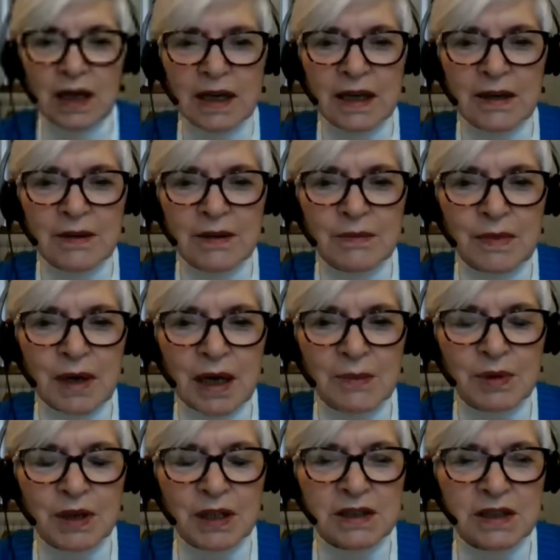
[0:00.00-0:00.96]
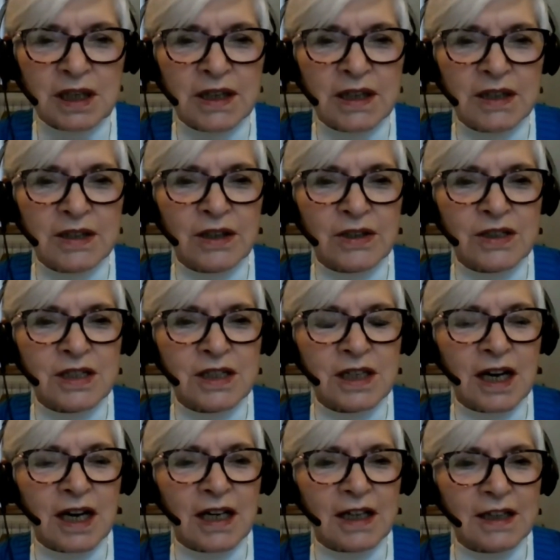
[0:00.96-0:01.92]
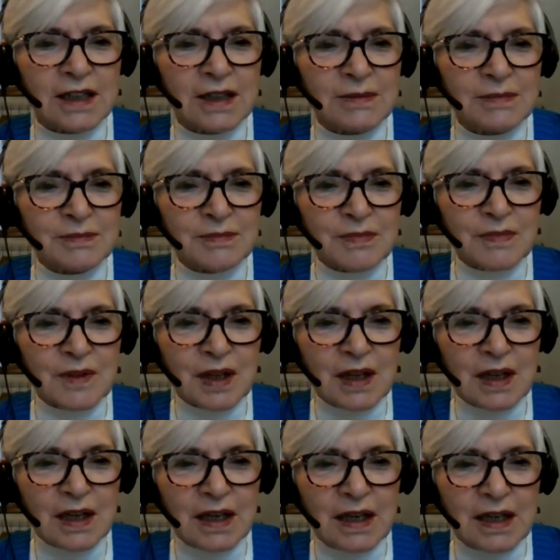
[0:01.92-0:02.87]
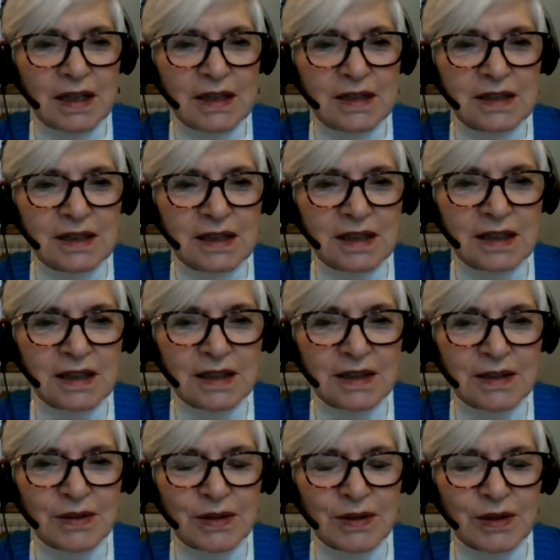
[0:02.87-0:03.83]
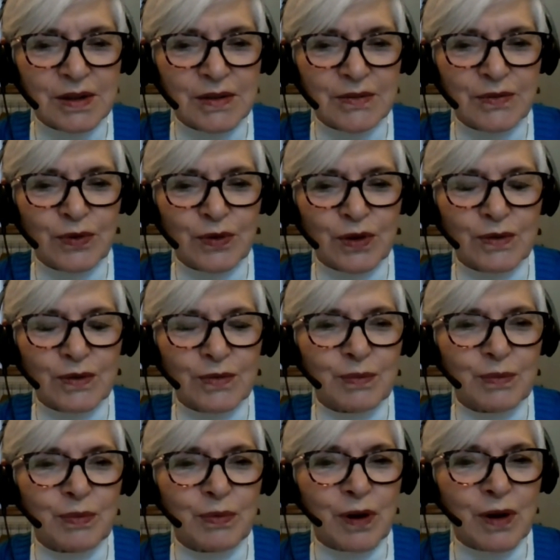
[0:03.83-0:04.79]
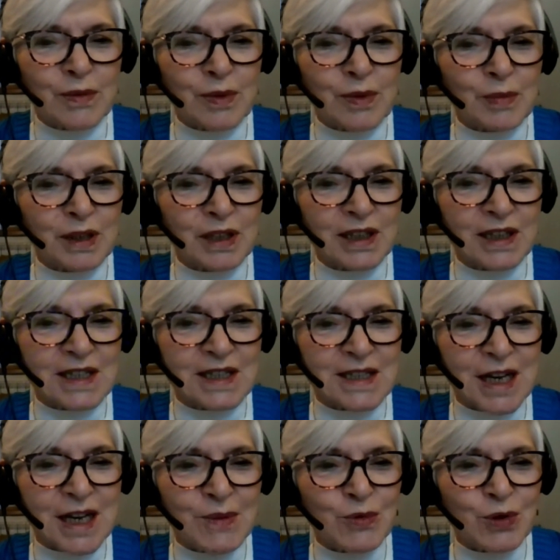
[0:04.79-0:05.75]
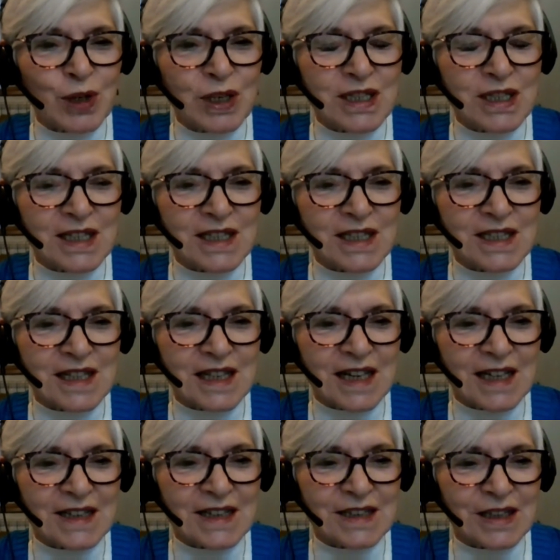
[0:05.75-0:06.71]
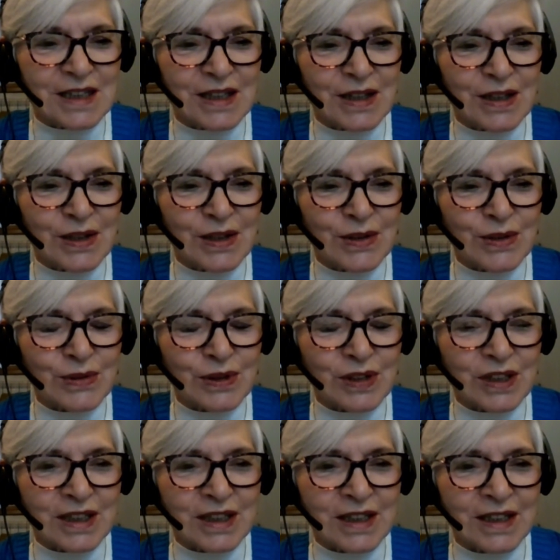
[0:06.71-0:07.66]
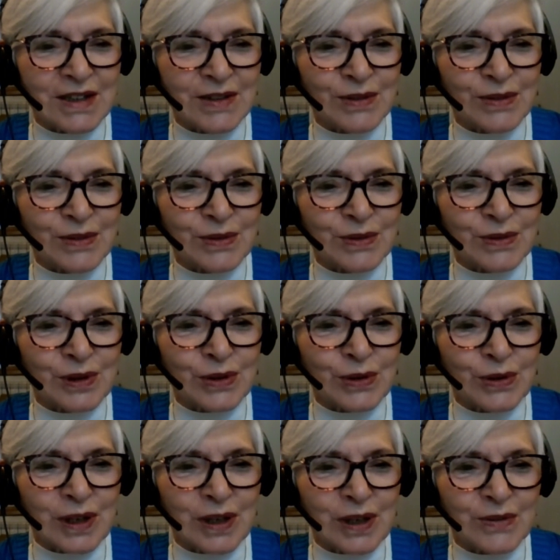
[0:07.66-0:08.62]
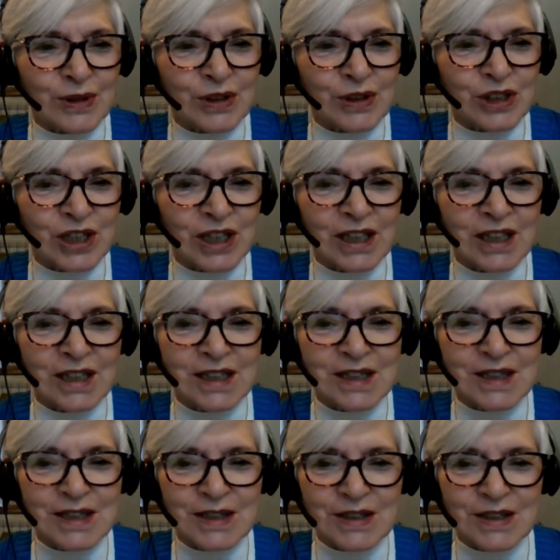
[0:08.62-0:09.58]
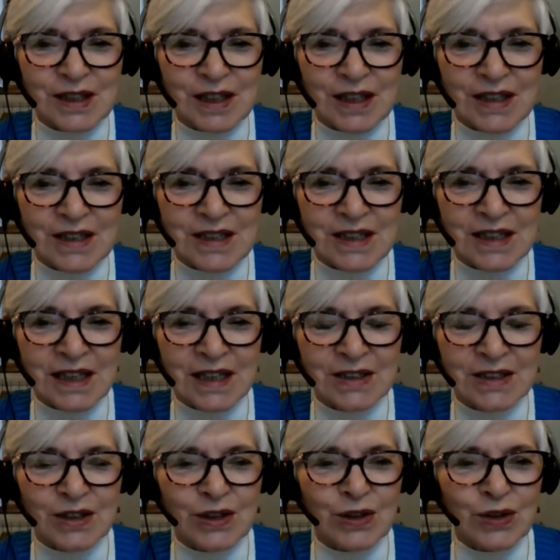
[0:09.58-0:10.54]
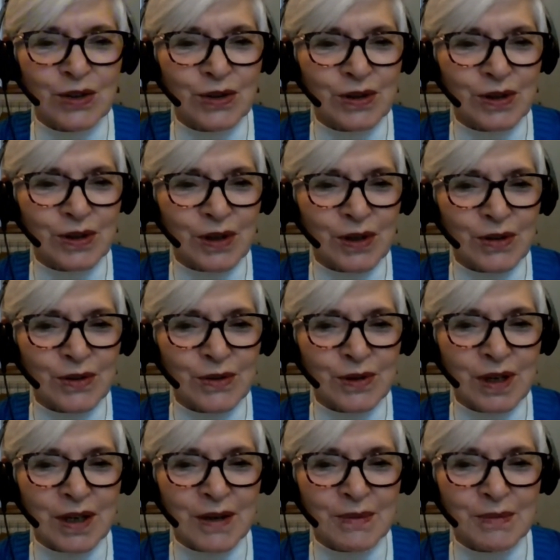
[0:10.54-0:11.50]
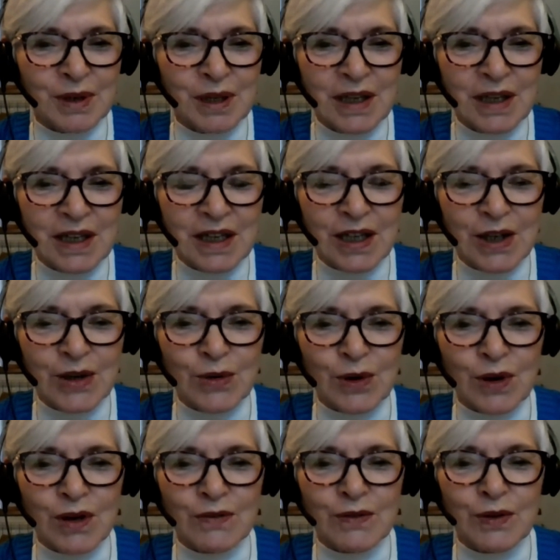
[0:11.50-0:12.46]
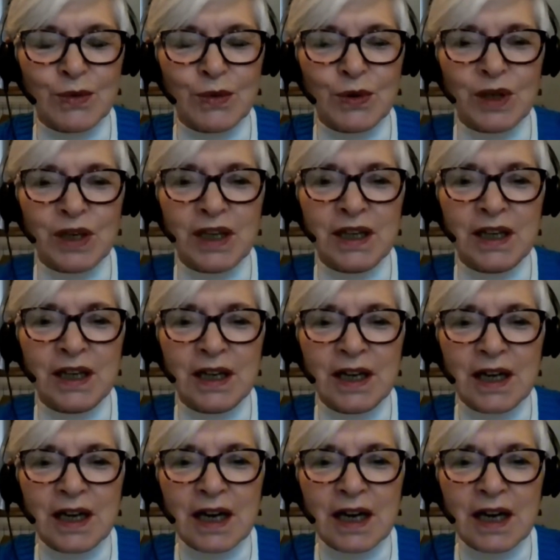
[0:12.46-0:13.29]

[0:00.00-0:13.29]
I picked Ayan Hirsi, and for probably the same reasons that Rochelle is selected her hero of the week.